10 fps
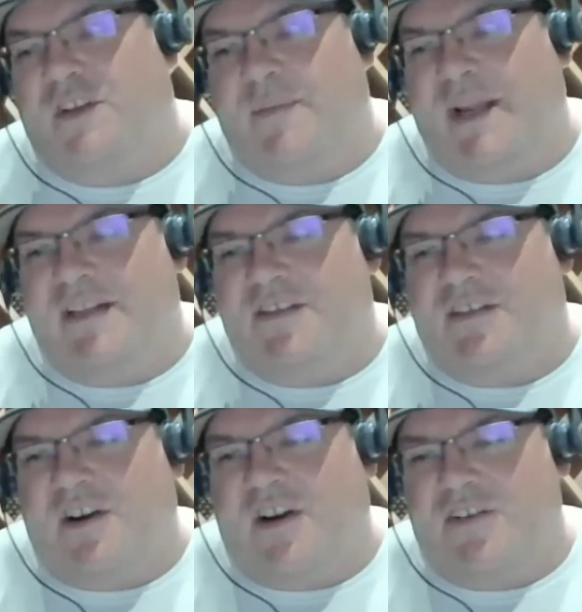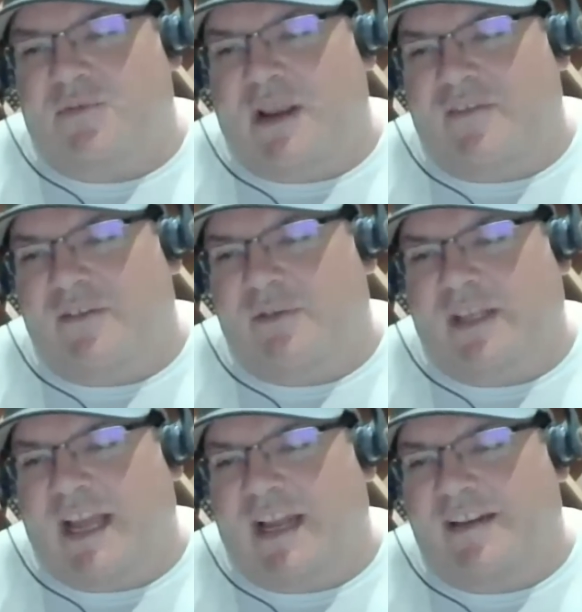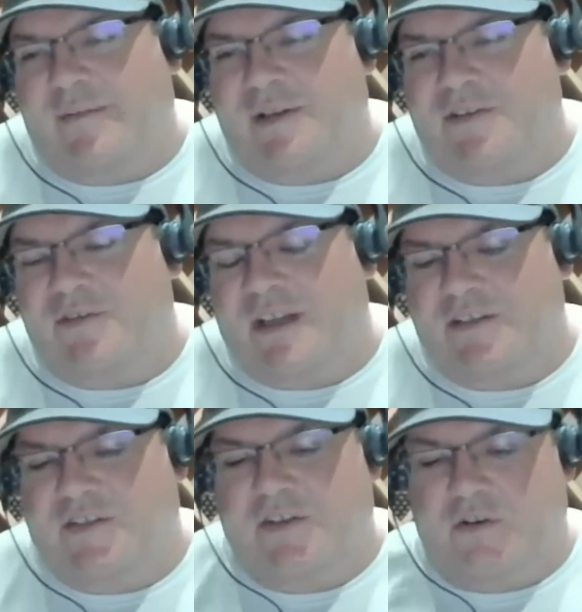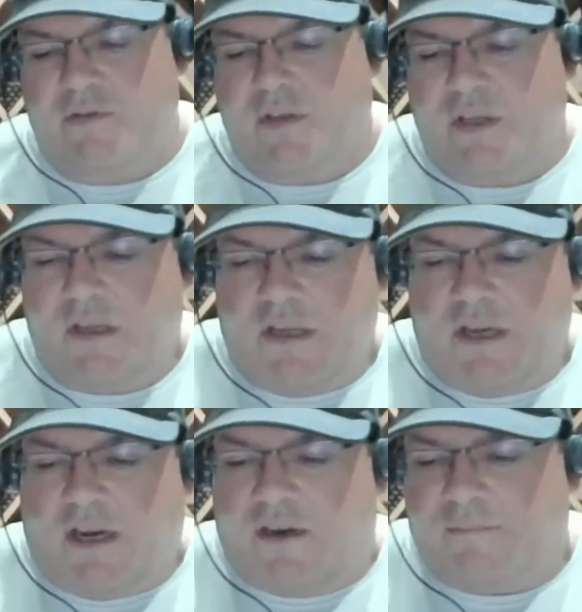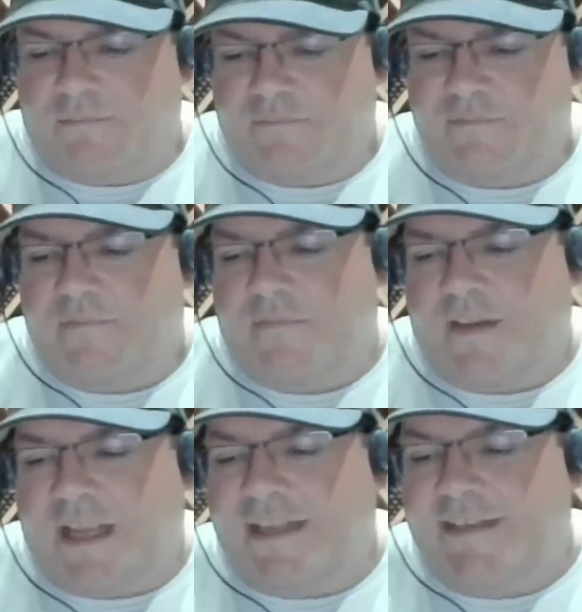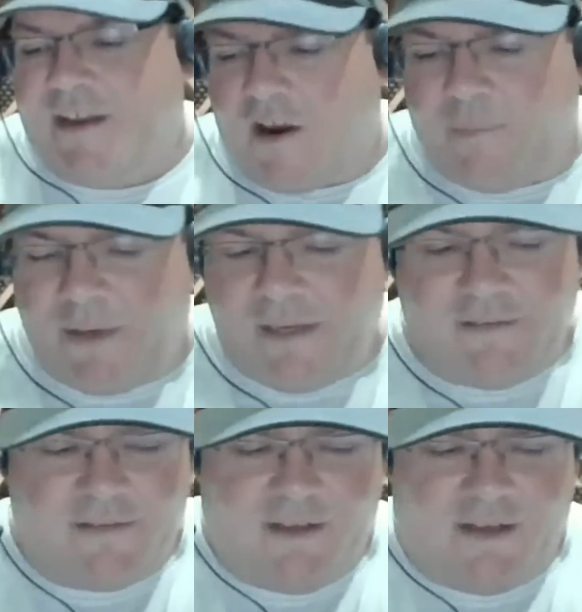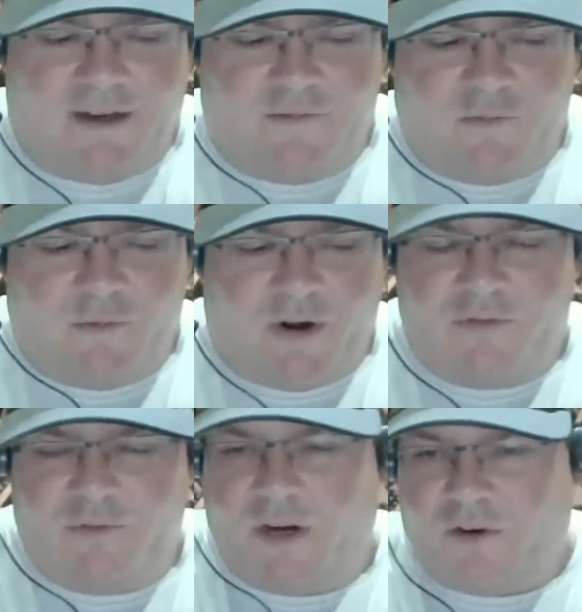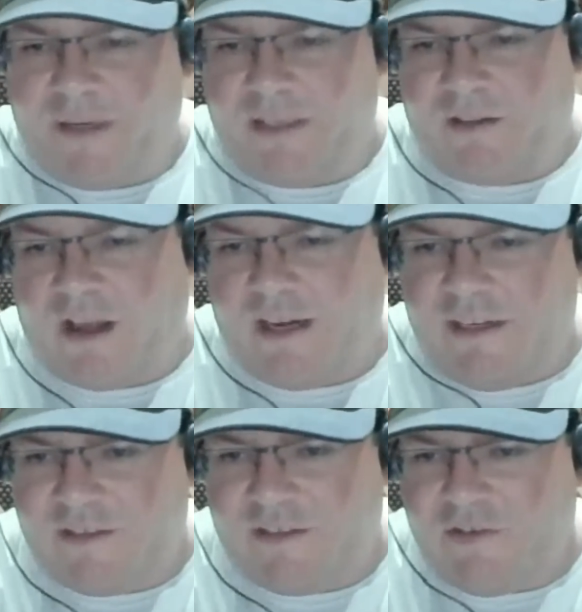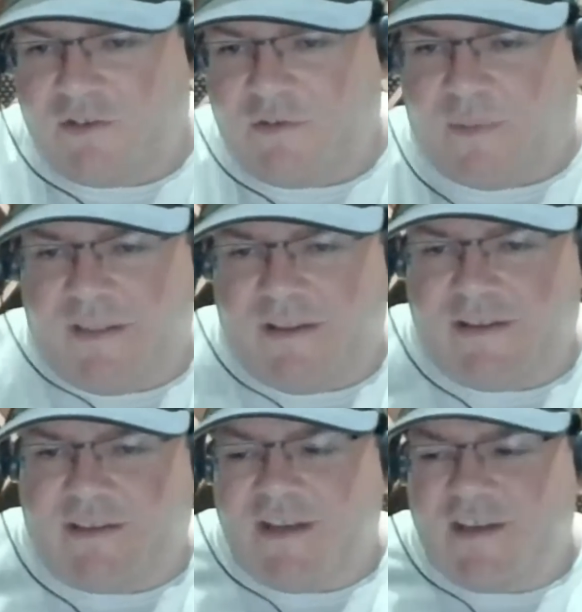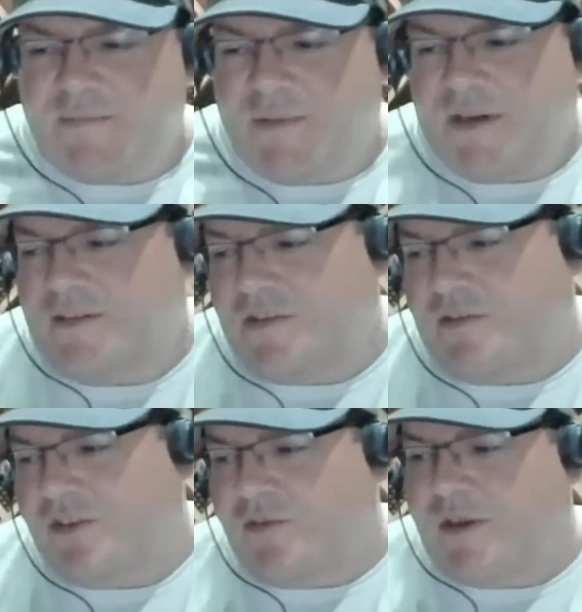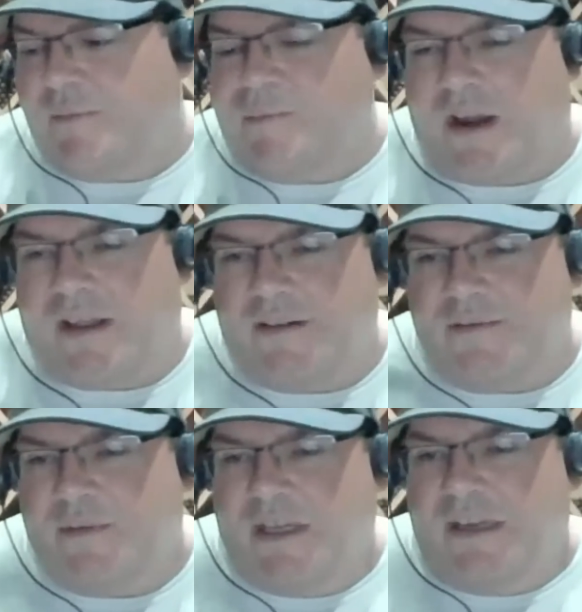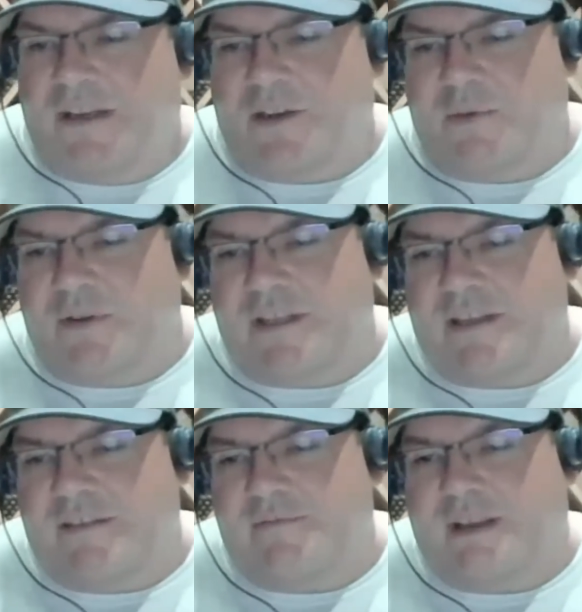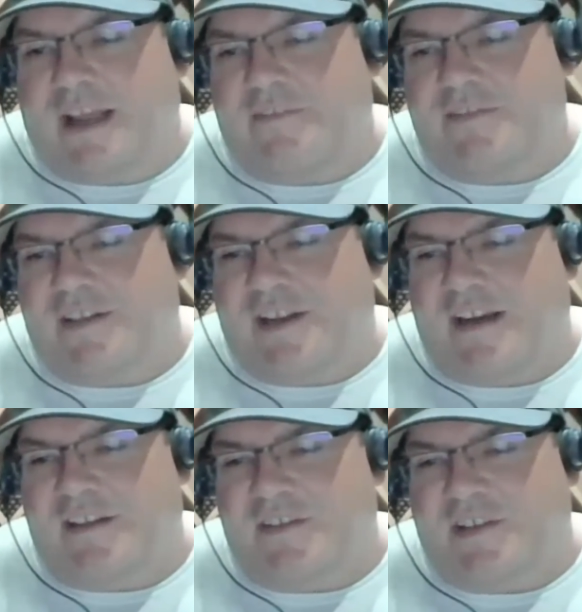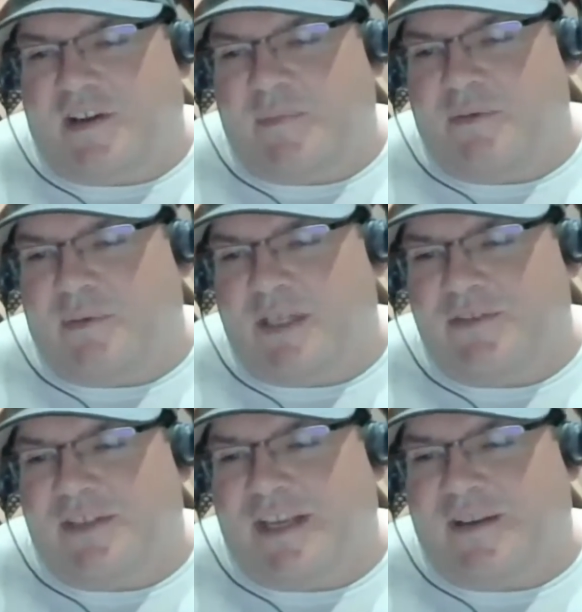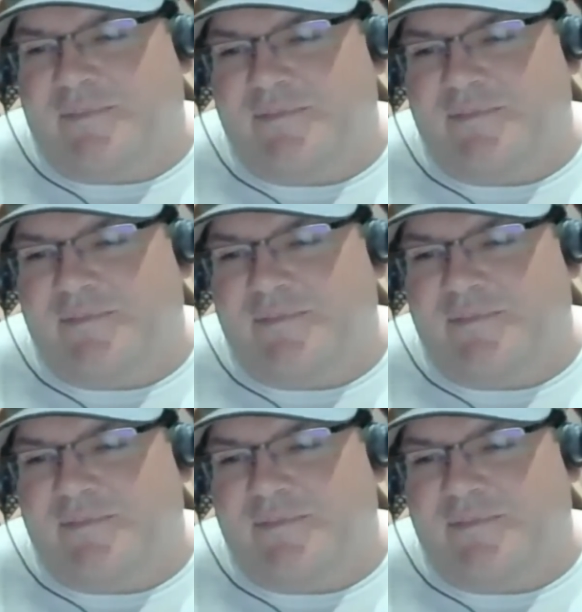on making cigars, we haven't really had time to do that. So, um, it's coming uh, where where it'll be a lot easier to buy these things. But until you can buy them, you really have to kind of just up your weasel game.